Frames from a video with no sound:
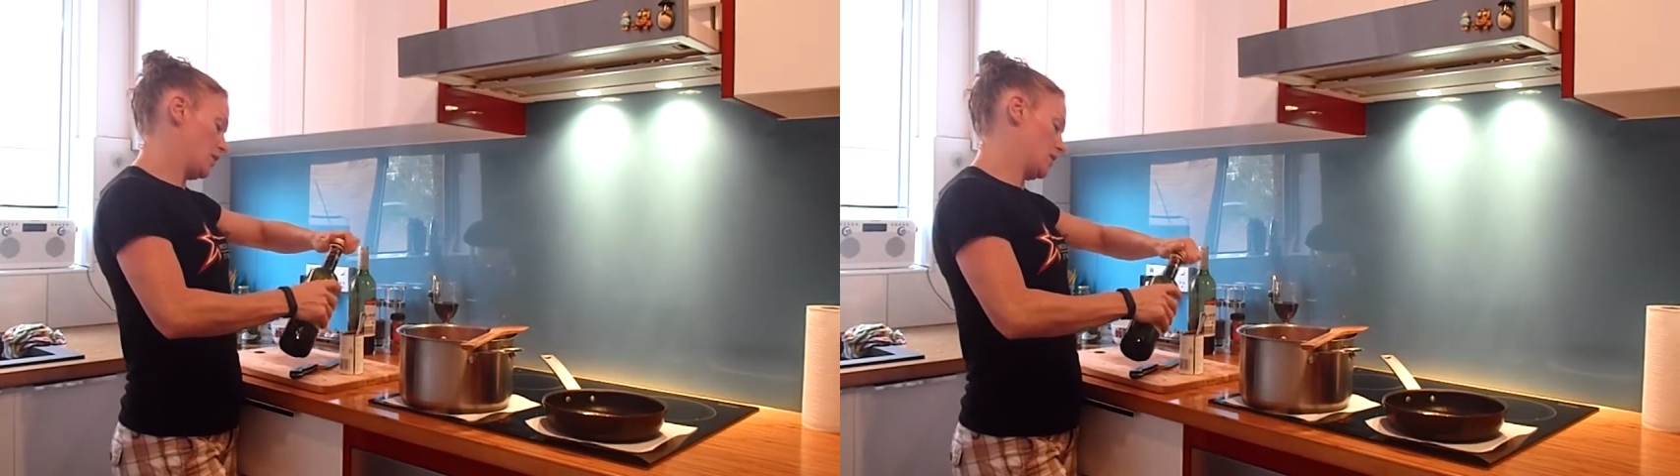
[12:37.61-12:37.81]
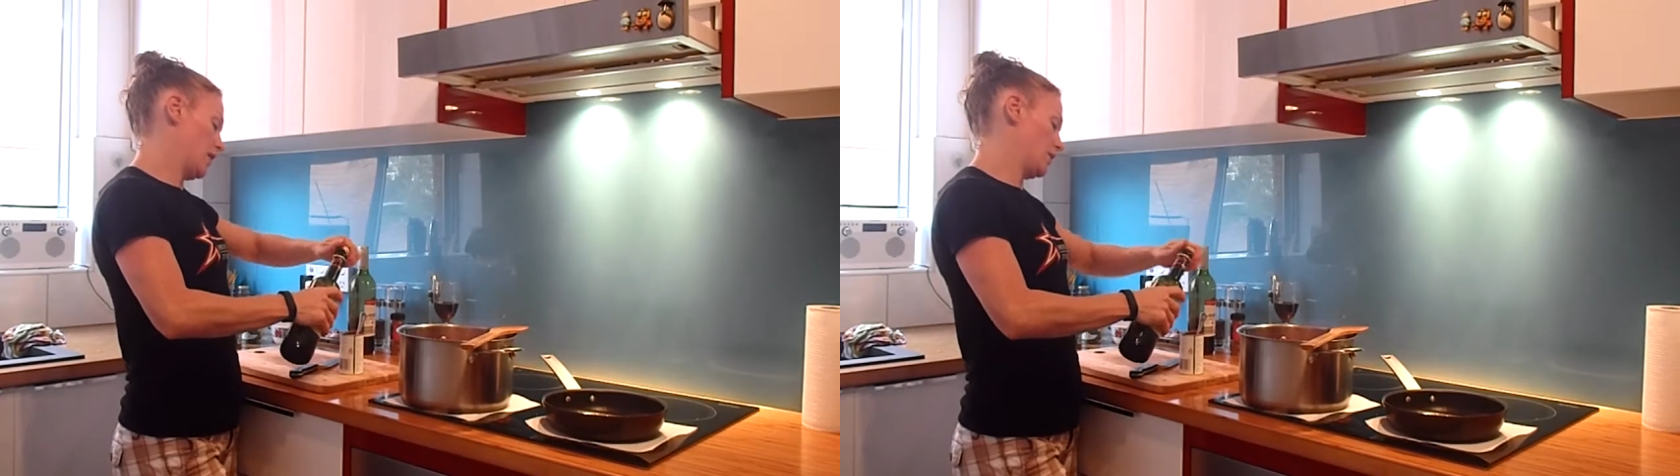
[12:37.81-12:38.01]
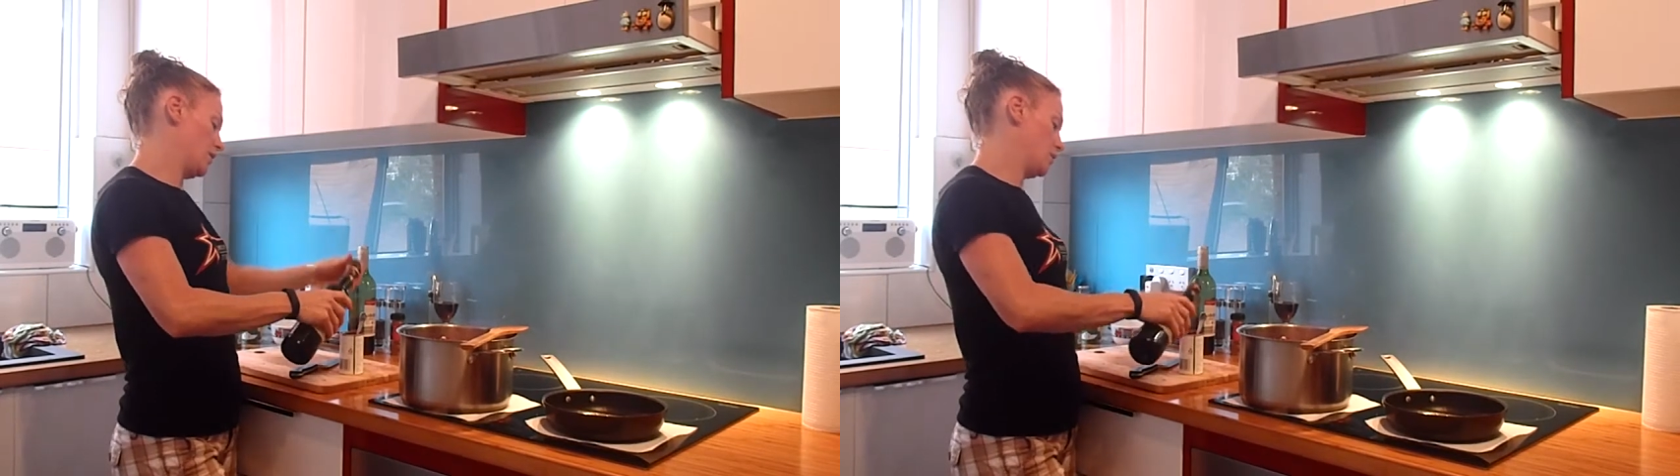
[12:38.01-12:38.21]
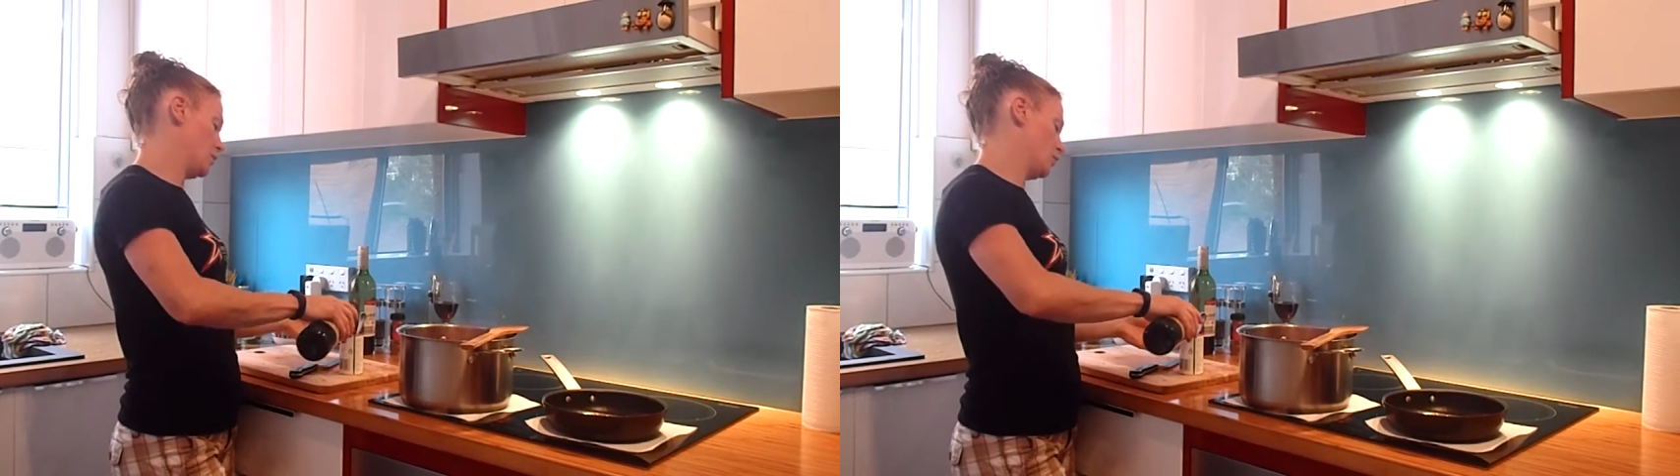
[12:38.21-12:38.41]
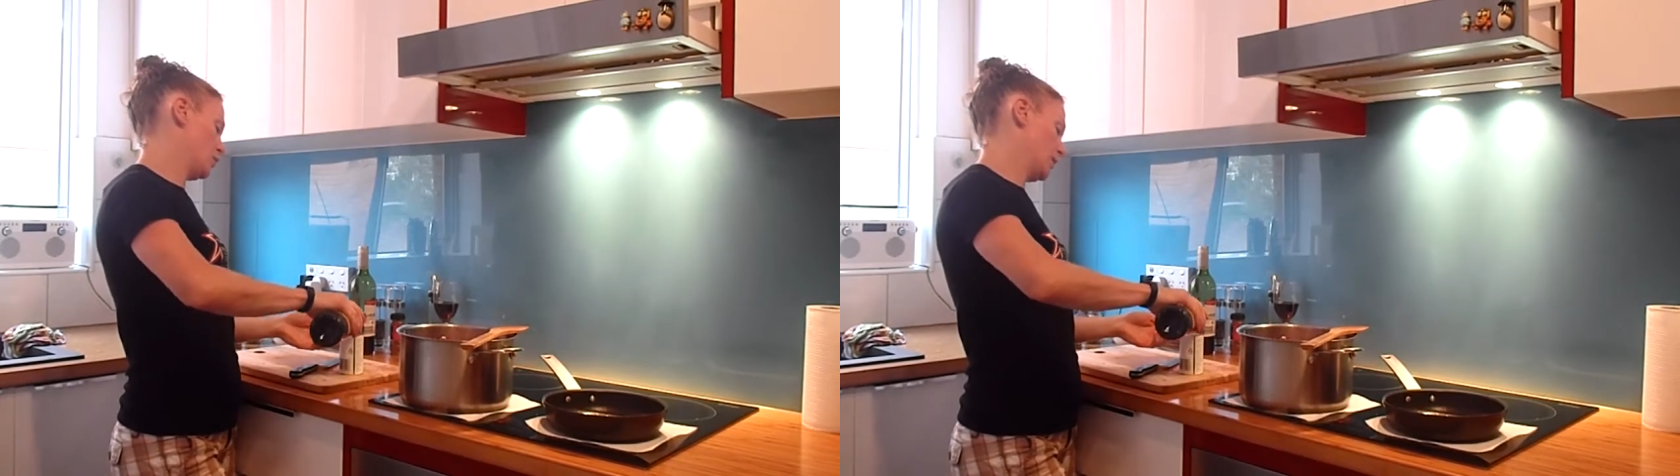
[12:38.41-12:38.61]
you can add a little
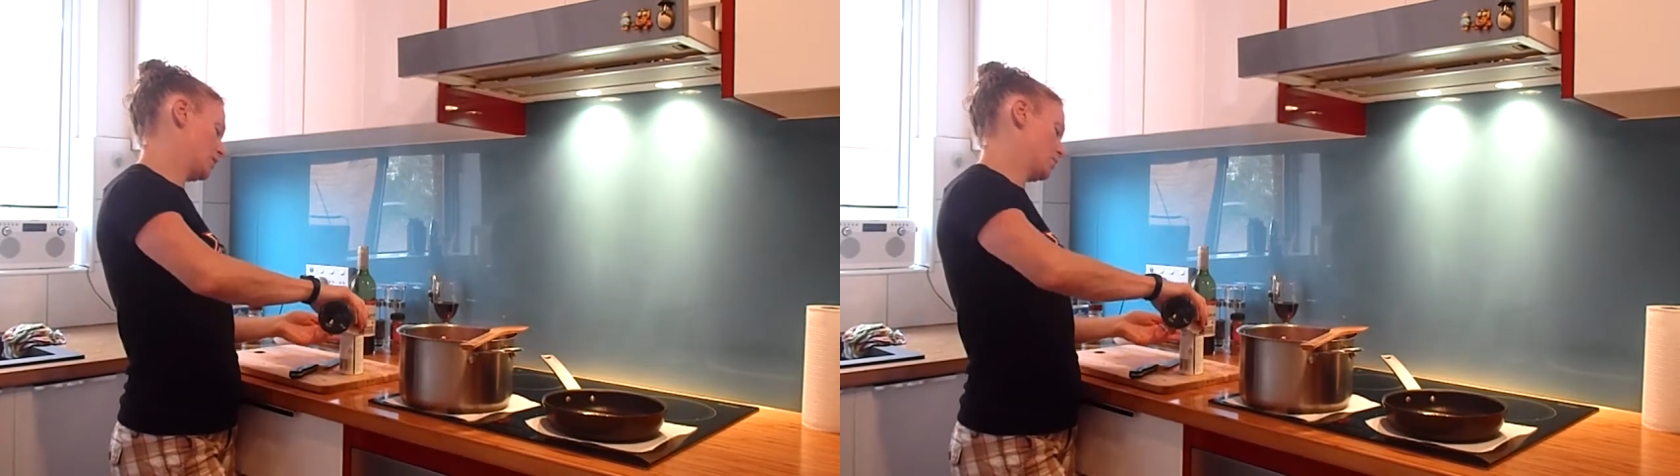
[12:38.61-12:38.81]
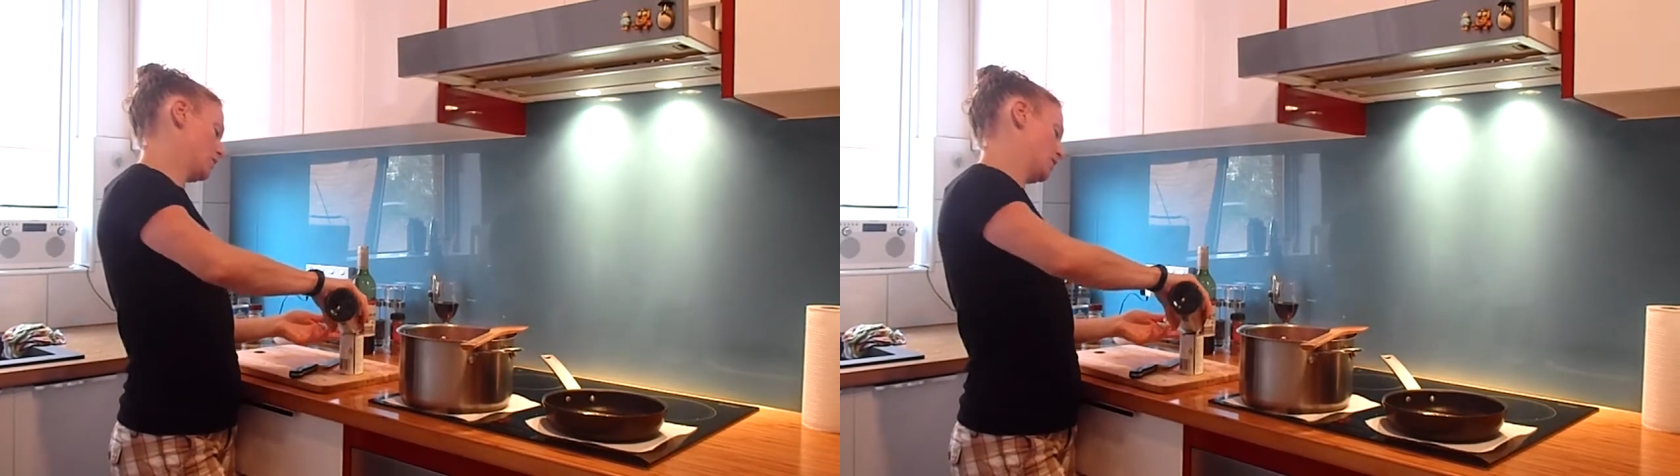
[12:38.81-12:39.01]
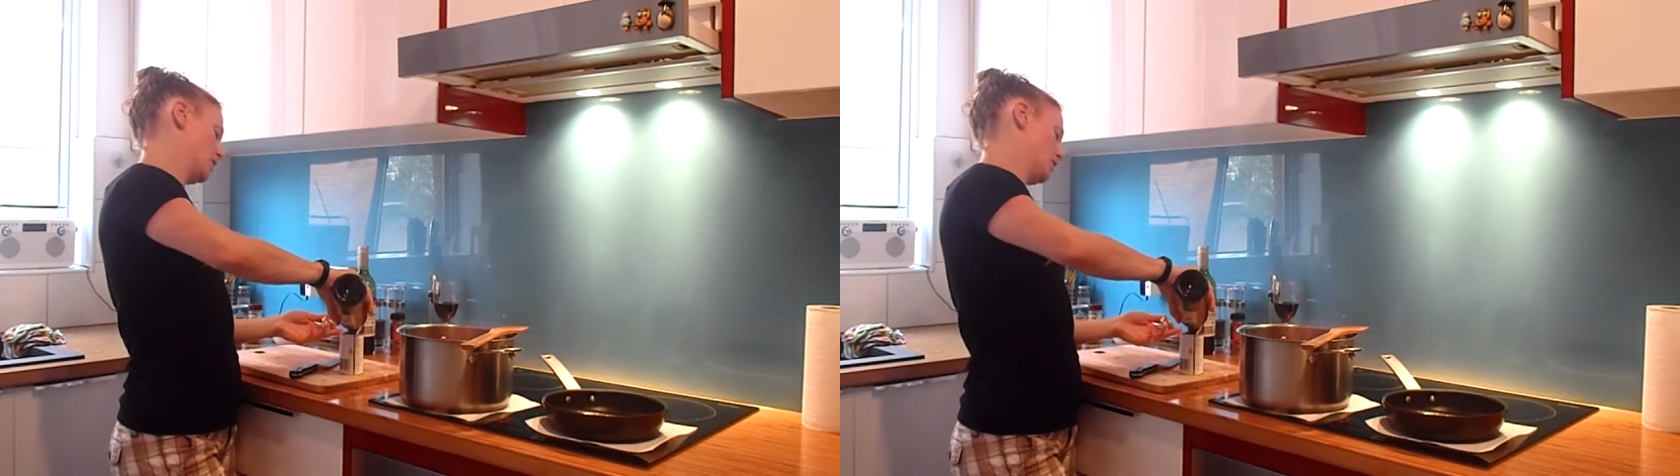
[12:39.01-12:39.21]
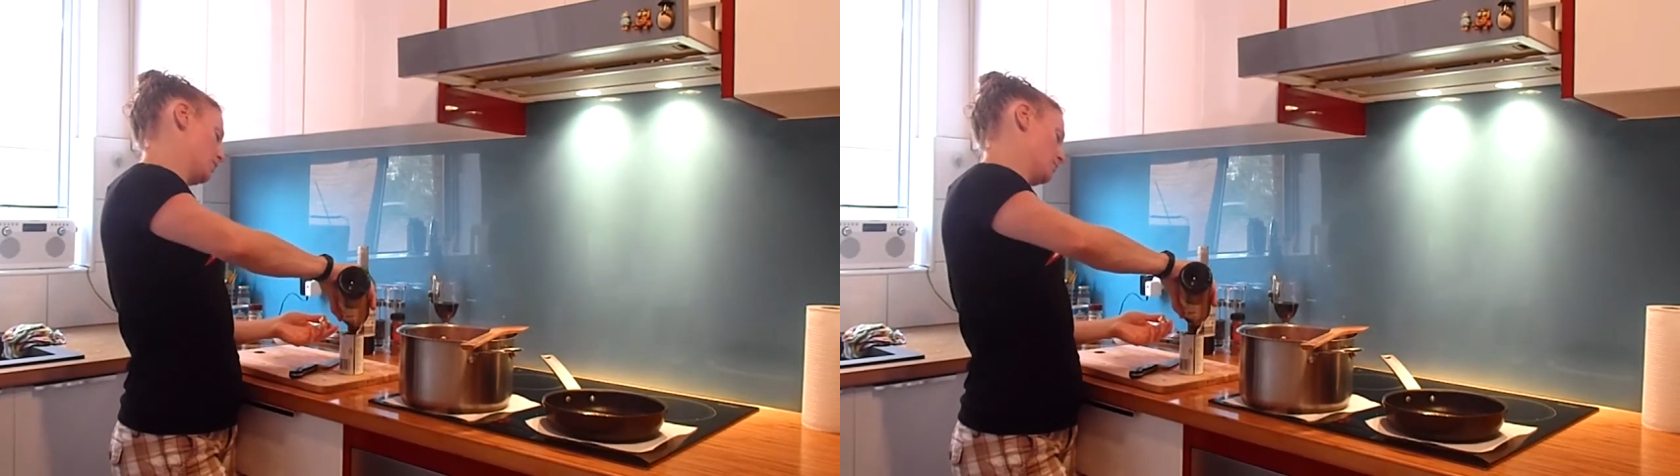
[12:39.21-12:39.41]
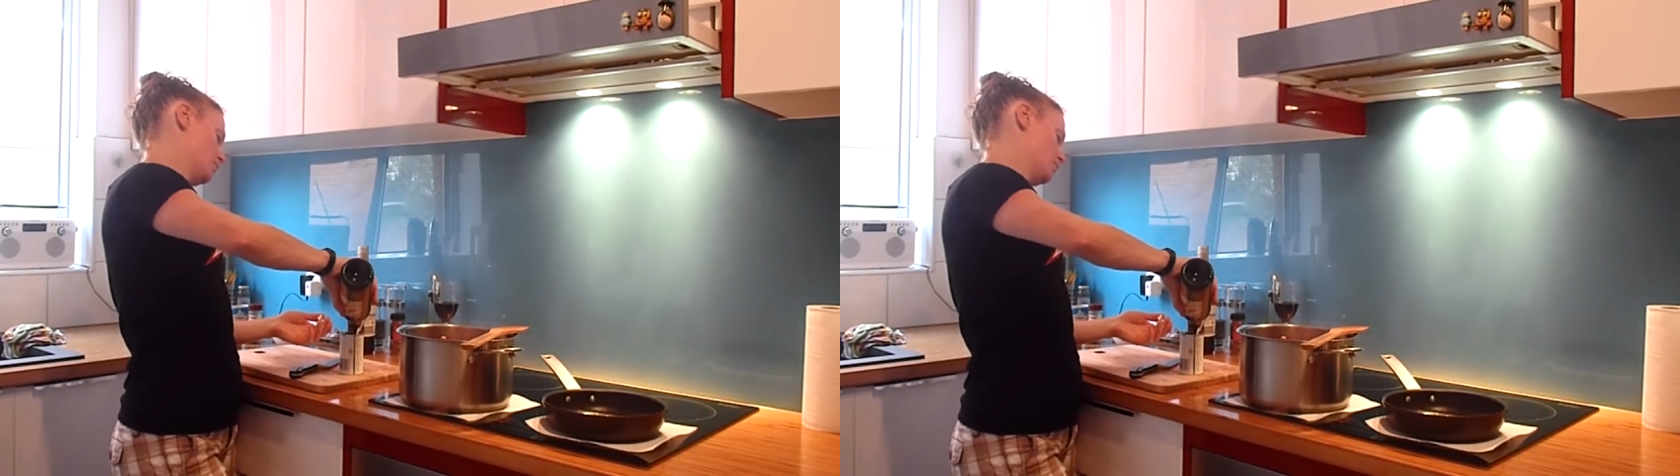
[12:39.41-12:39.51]
bit more balsamic vinegar